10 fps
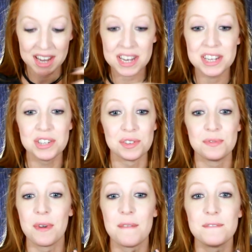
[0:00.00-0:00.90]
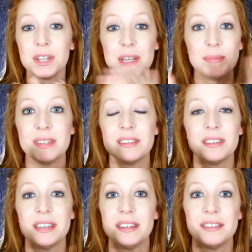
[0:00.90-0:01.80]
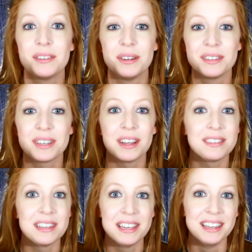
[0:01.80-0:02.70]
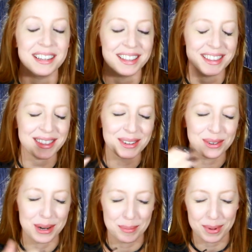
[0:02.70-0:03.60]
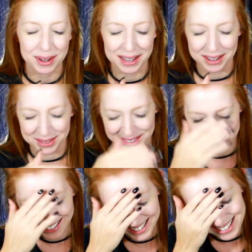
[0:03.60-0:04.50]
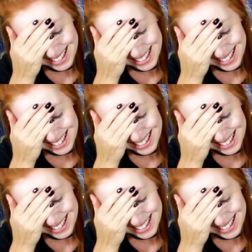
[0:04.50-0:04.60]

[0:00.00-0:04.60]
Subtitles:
And he just flips his lid and starts cussing the grandpa out.